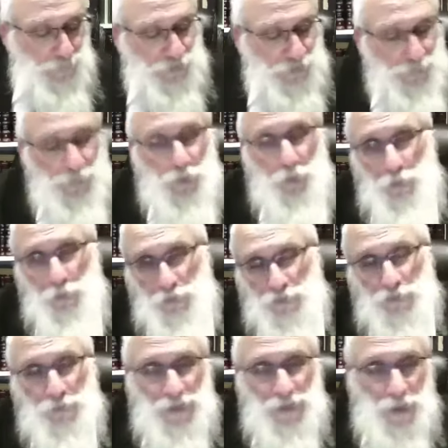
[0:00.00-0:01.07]
shiva, all
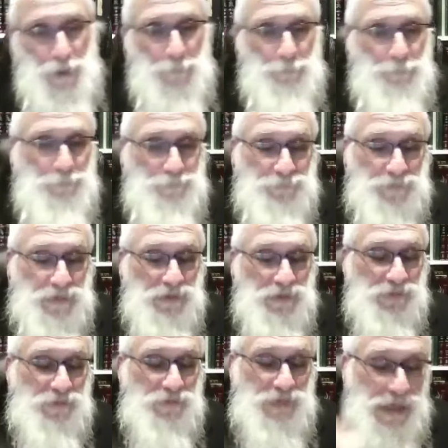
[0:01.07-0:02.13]
the way up
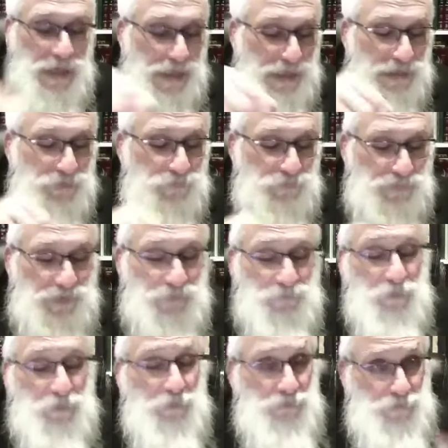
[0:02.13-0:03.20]
to the highest
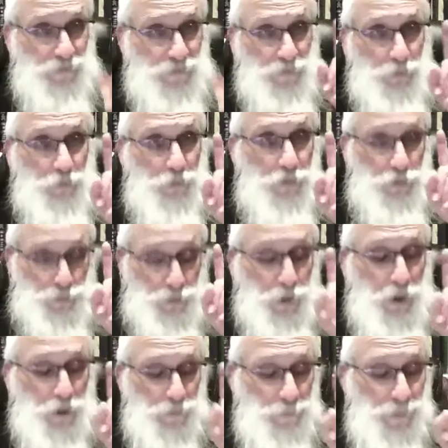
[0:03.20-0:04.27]
level of the soul,
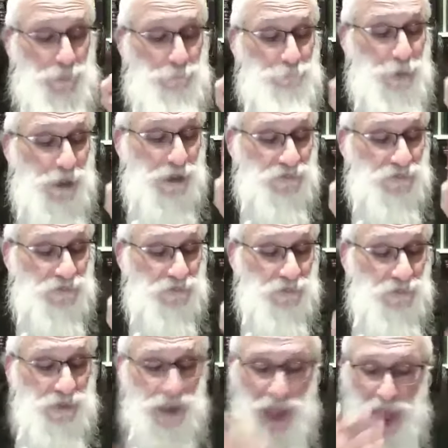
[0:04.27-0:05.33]
chachma, but
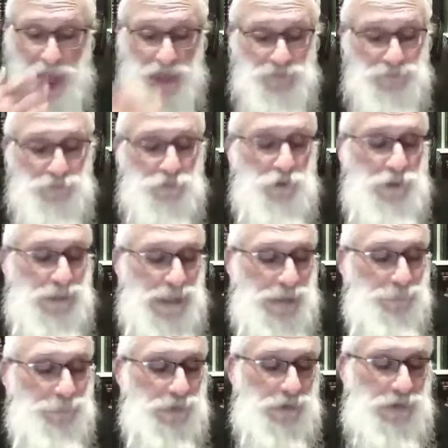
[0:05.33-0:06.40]
v'lo
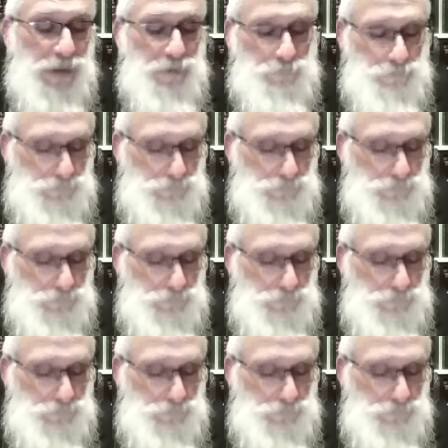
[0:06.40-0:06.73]
yad b'chlav.